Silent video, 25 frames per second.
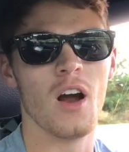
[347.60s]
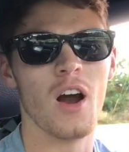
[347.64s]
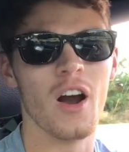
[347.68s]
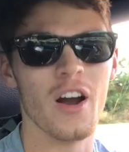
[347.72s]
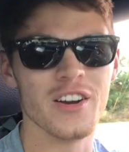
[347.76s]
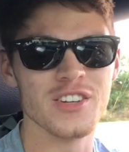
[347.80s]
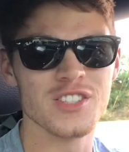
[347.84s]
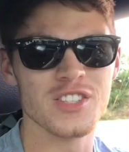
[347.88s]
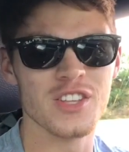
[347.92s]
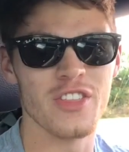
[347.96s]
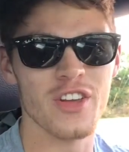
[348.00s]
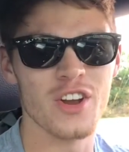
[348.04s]

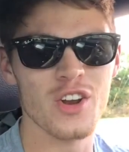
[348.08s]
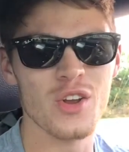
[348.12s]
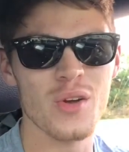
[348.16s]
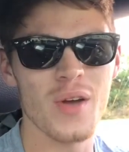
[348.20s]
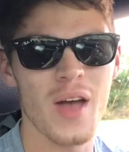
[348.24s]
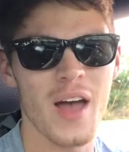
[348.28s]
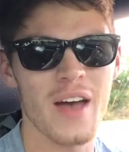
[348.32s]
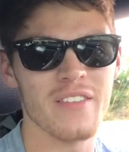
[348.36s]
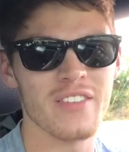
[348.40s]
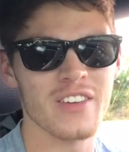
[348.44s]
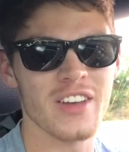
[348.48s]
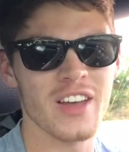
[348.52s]
Alright, so there
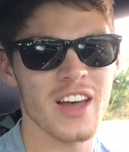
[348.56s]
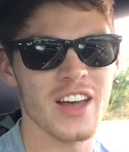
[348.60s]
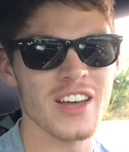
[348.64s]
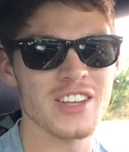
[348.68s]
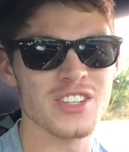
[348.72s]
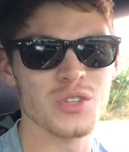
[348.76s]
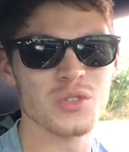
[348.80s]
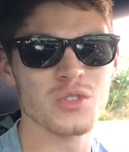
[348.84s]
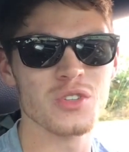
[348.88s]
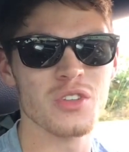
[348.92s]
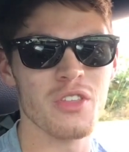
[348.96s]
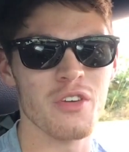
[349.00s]
you have it,
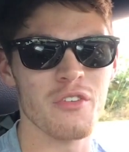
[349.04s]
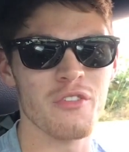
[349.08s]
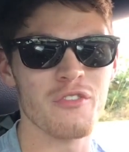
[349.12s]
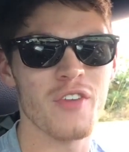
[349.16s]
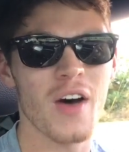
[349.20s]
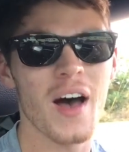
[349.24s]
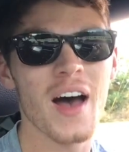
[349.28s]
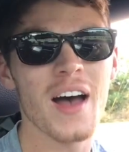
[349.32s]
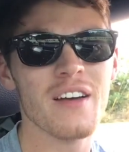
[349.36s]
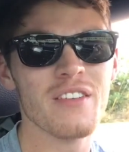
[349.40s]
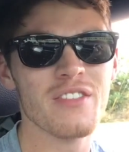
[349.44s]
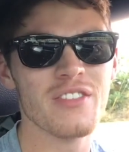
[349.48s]
guys. Those are the
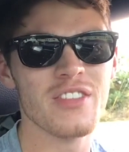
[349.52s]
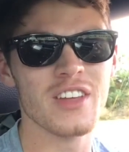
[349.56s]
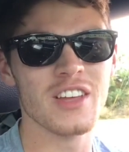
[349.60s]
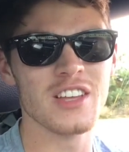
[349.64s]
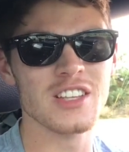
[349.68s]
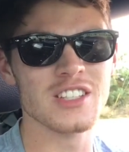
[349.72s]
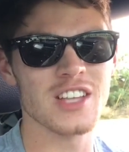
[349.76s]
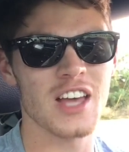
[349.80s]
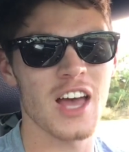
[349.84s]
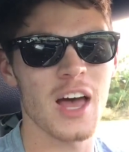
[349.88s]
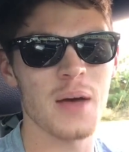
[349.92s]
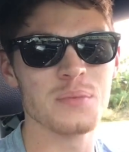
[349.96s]
5
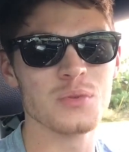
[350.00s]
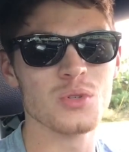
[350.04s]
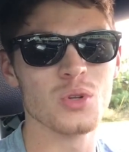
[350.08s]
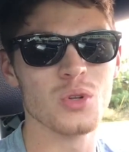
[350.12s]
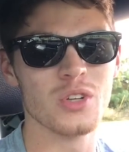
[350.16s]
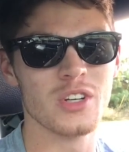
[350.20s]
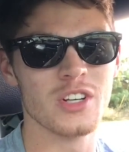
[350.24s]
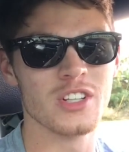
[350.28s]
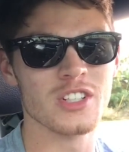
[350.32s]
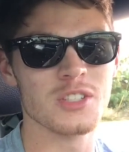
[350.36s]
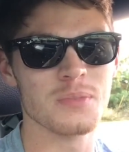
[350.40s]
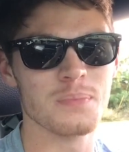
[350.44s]
things I
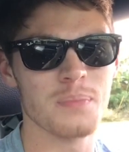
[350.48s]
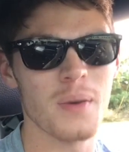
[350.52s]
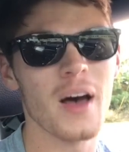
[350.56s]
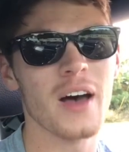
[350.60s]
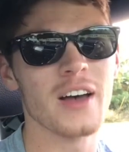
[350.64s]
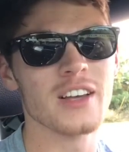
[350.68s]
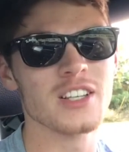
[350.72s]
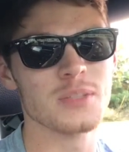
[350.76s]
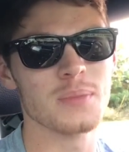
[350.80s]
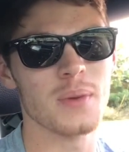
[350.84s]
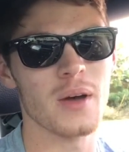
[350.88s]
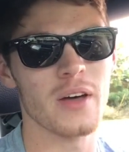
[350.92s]
absolutely
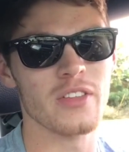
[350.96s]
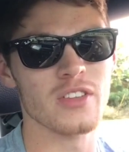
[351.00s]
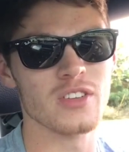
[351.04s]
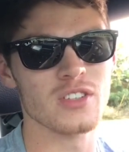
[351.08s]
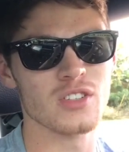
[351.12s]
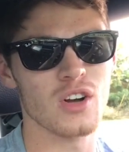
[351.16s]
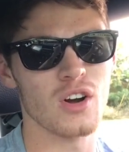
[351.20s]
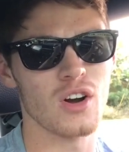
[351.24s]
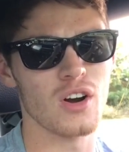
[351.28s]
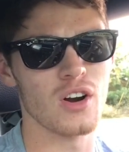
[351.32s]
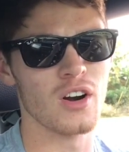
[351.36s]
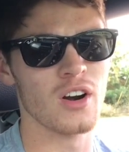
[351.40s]
despise about
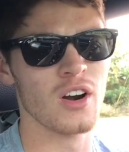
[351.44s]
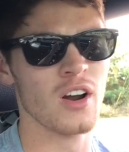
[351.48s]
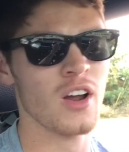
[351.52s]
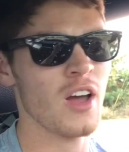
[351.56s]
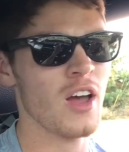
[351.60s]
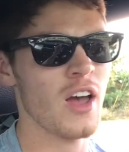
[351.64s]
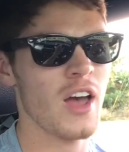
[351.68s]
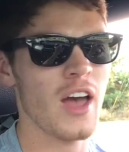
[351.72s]
this car.